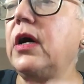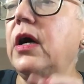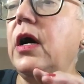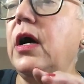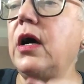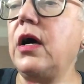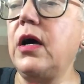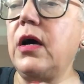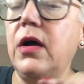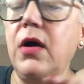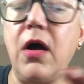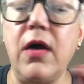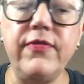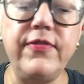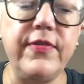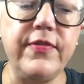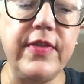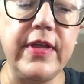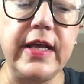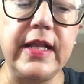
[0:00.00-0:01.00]

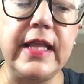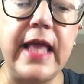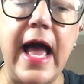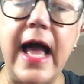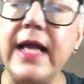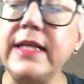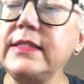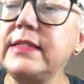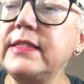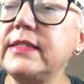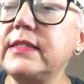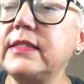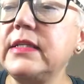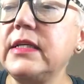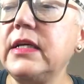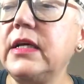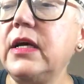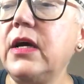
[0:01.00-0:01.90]
of the glass.